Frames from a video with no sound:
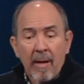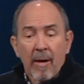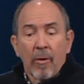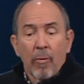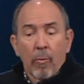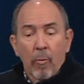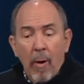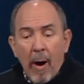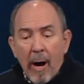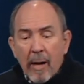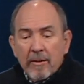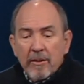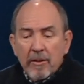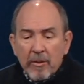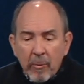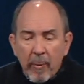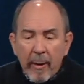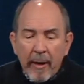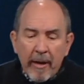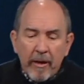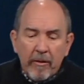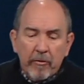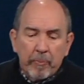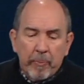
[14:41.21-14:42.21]
Watch the
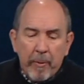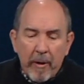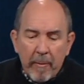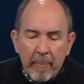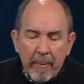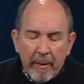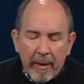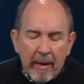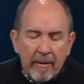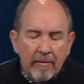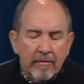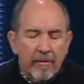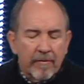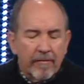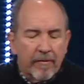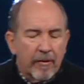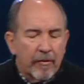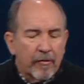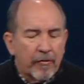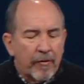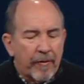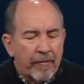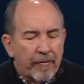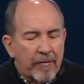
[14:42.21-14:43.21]
way his prayer begins in
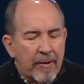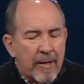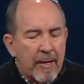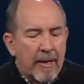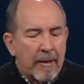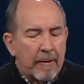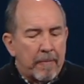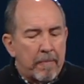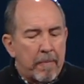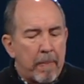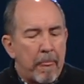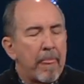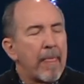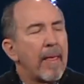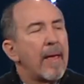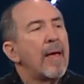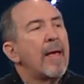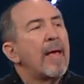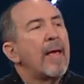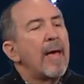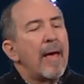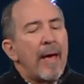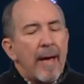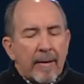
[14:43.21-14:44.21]
verse 15.
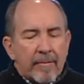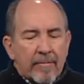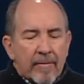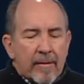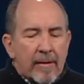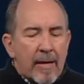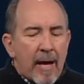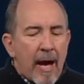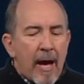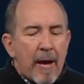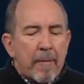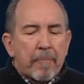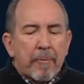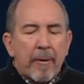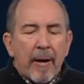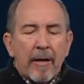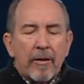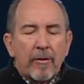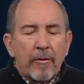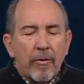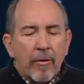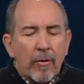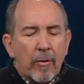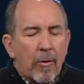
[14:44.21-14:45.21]
Hezekiah
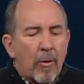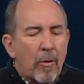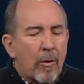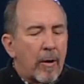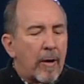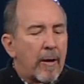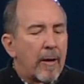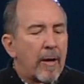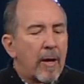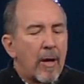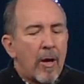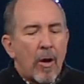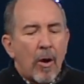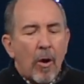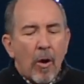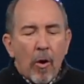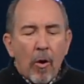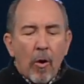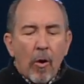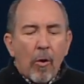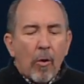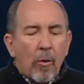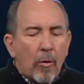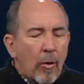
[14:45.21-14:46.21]
prayed to the Lord,
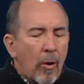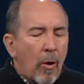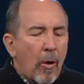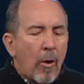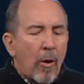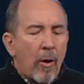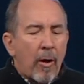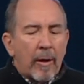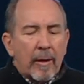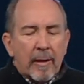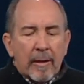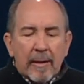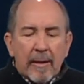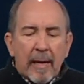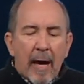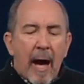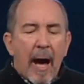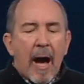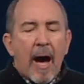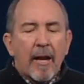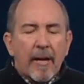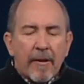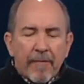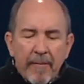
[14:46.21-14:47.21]
O Lord,
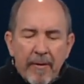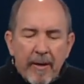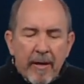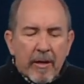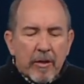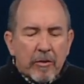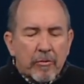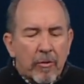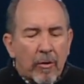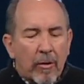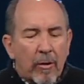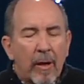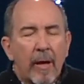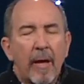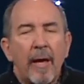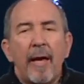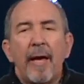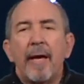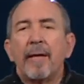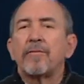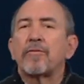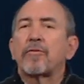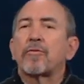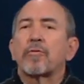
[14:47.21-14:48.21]
God of Israel,
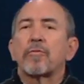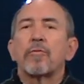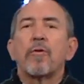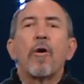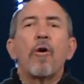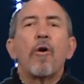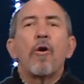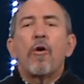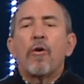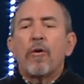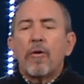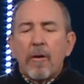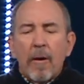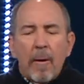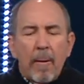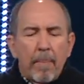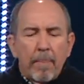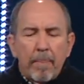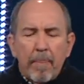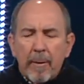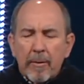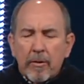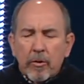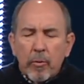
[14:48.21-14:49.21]
enthroned
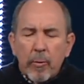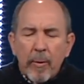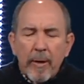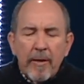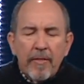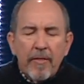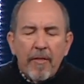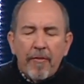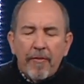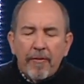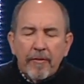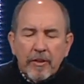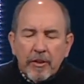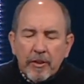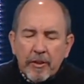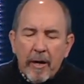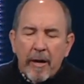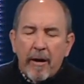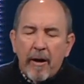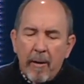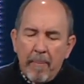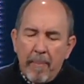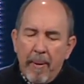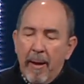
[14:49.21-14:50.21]
between the
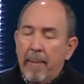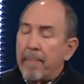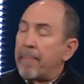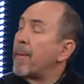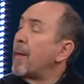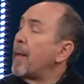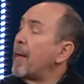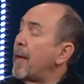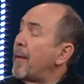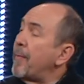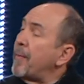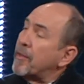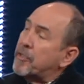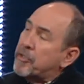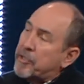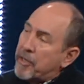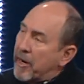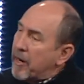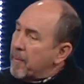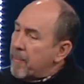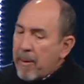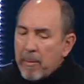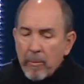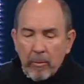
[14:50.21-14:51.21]
cherubim. And the
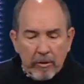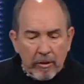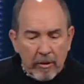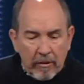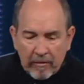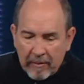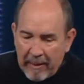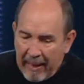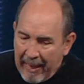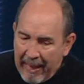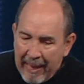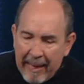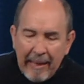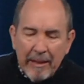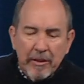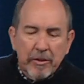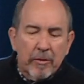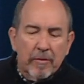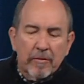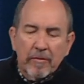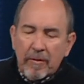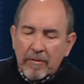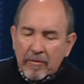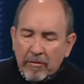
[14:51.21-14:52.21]
cherubim were just
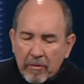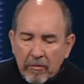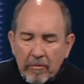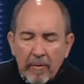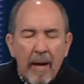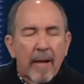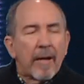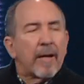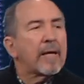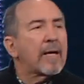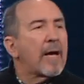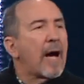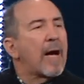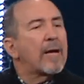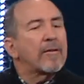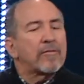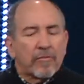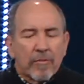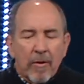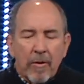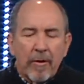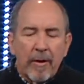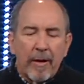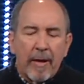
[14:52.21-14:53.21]
angels that surrounded God's
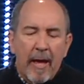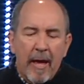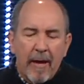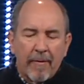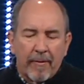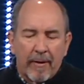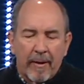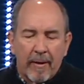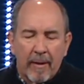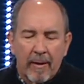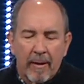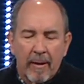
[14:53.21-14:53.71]
throne in heaven.